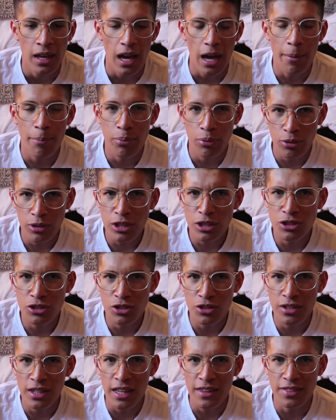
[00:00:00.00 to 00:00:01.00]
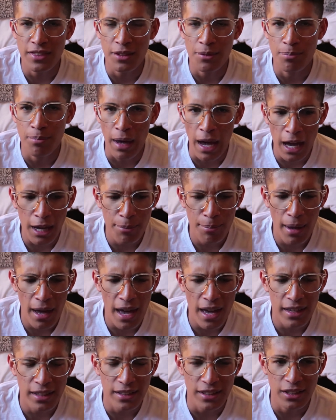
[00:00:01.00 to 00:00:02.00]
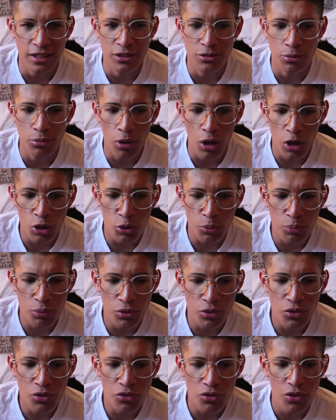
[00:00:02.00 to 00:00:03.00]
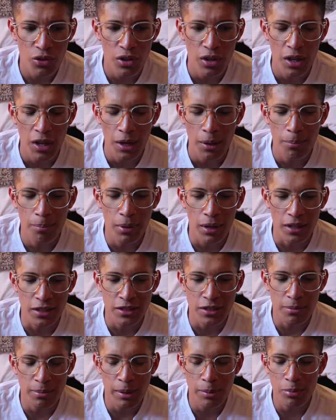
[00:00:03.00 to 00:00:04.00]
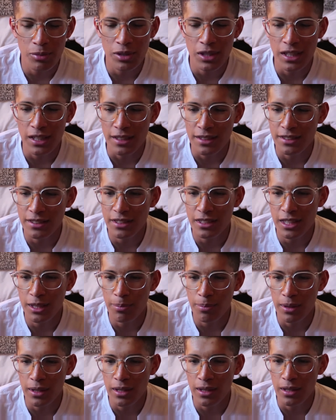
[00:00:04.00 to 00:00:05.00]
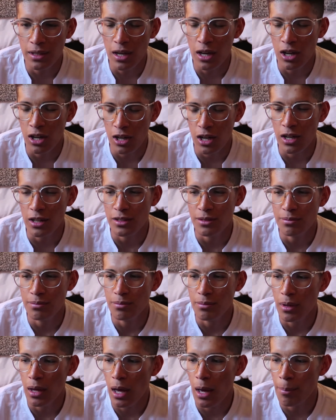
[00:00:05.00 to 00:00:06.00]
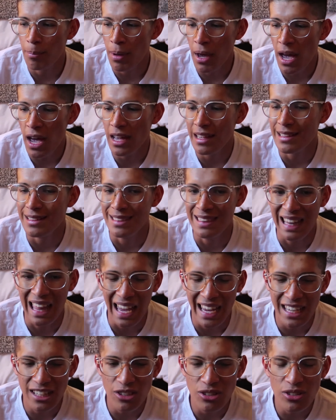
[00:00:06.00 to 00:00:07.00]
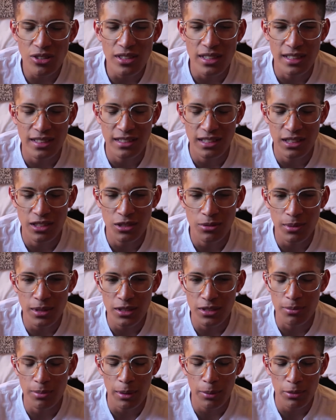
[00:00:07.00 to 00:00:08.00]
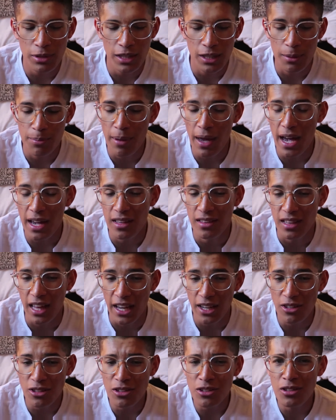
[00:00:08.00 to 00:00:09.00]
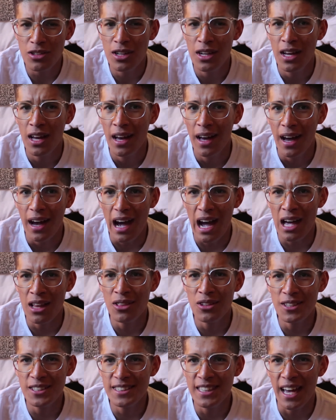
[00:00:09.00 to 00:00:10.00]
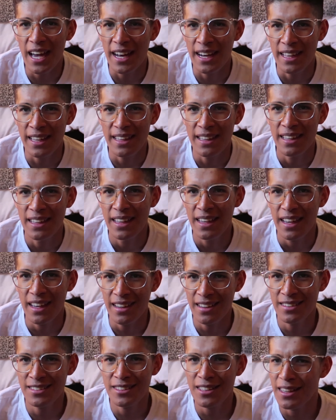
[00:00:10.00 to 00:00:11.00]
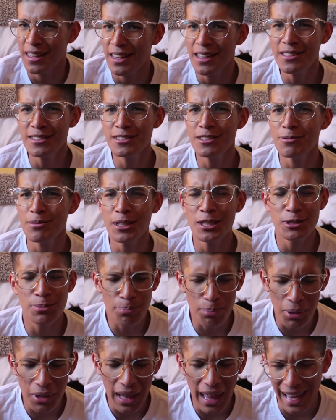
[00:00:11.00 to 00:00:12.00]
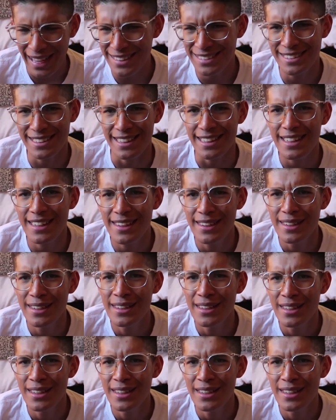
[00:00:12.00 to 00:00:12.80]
I'm pretty sure that the backpack is waterproof, but some people need a sleeping, or a pack liner, excuse me, some people need a pack liner. I looked at it, and it's like, it's plastic.